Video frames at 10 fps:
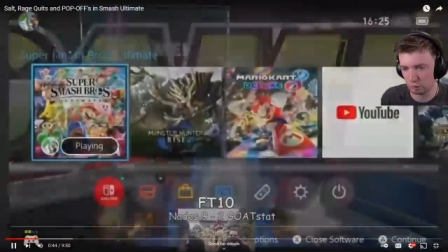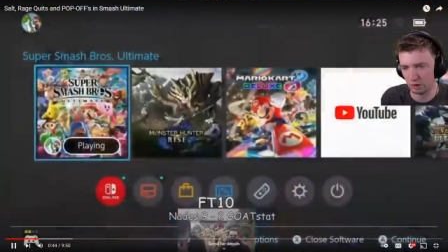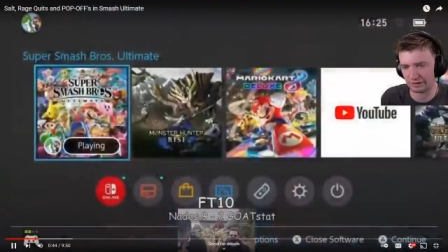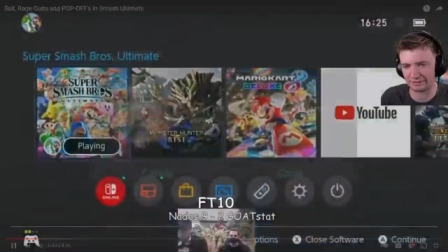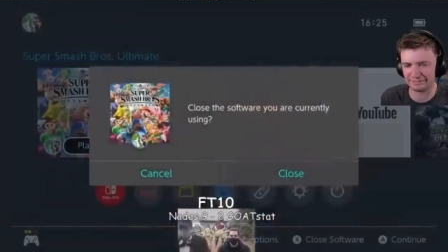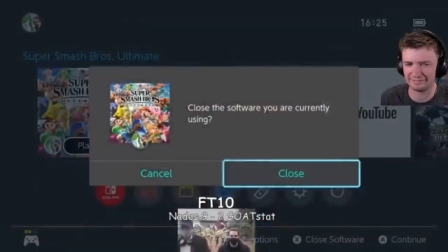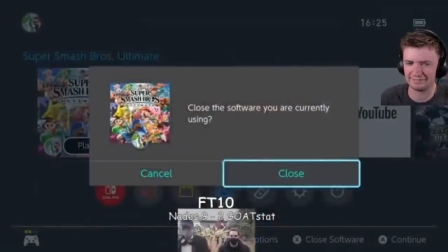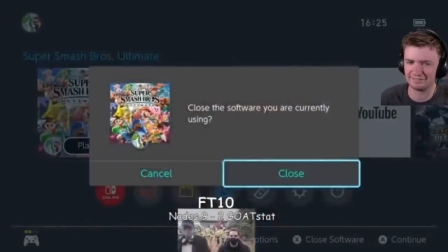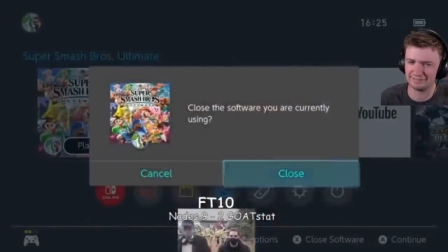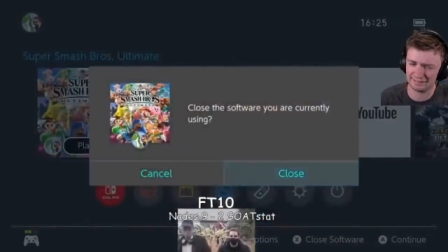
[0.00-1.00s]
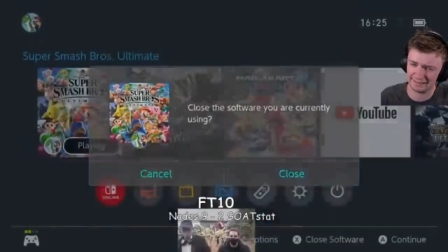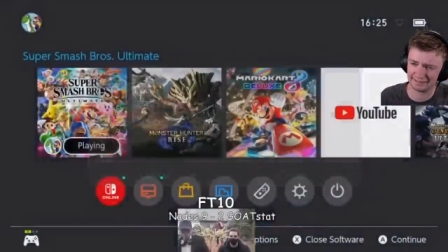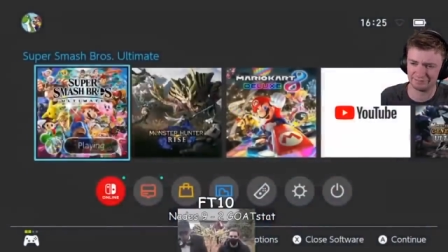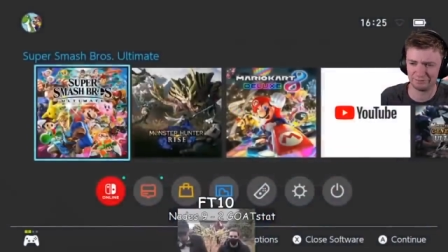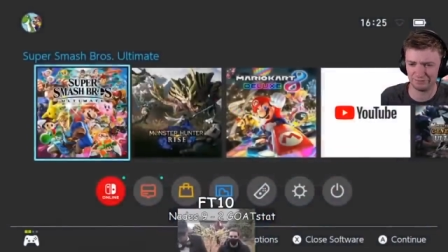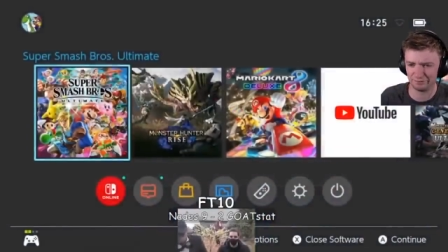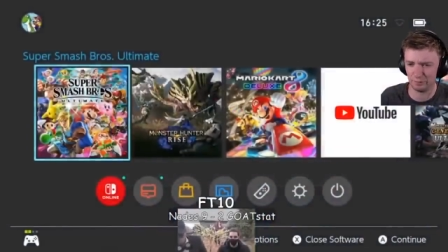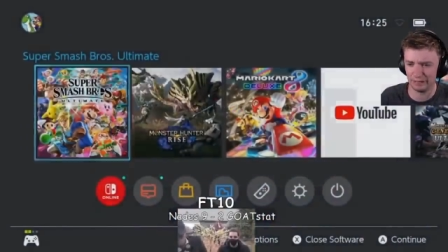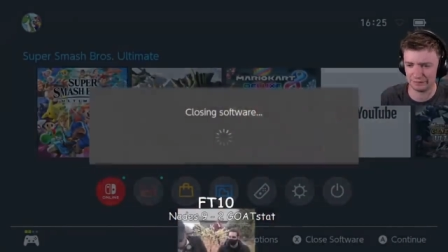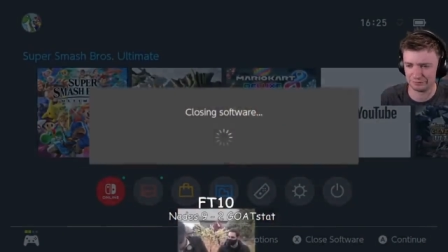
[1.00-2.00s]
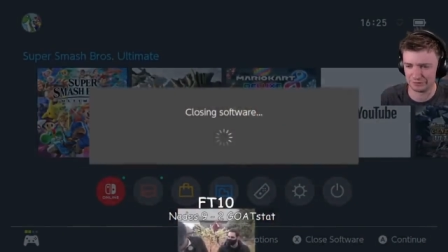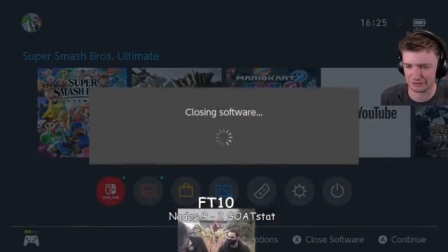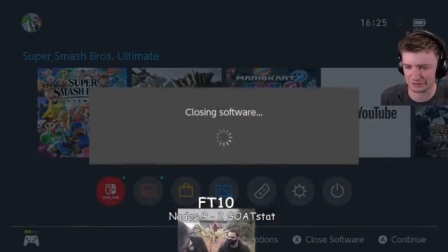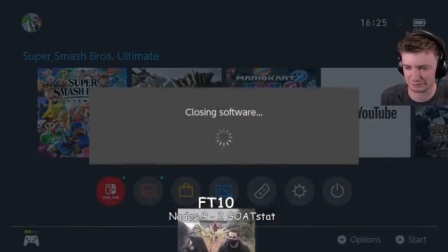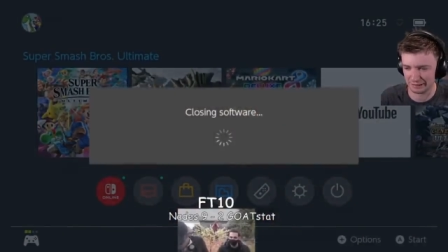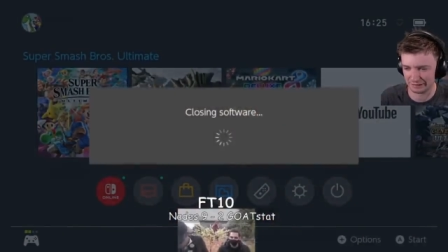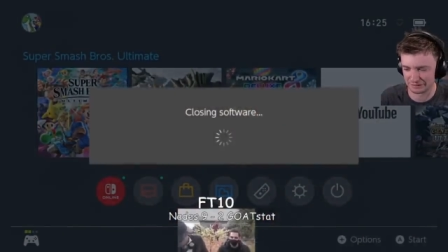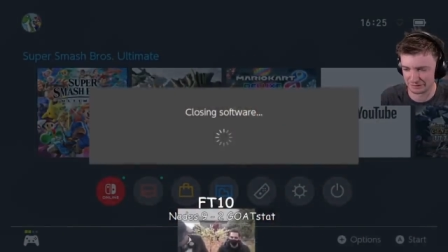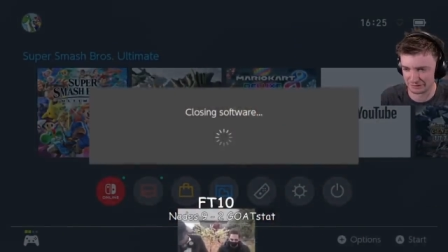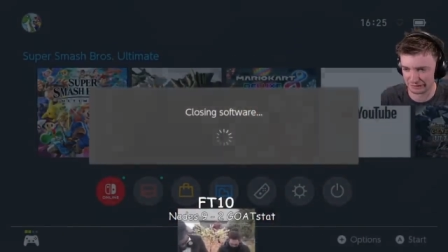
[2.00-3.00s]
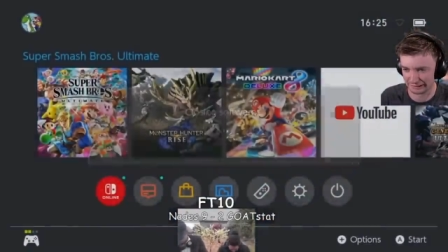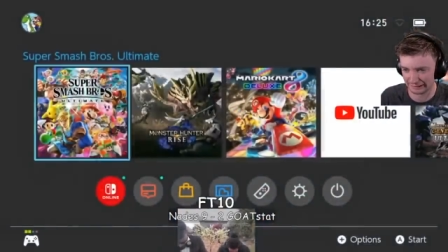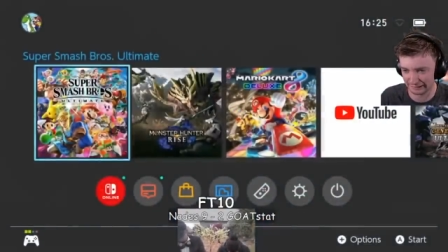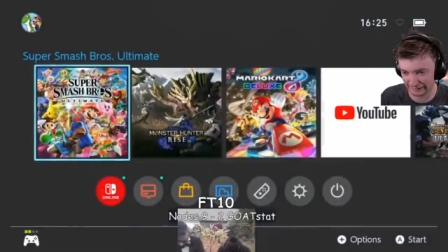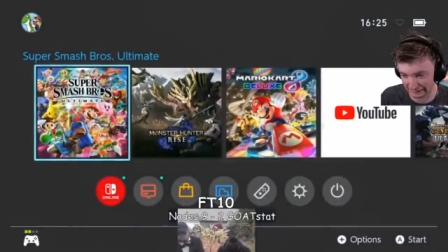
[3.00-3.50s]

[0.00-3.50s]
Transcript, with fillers: What a sick way to finish it by the Toon Link.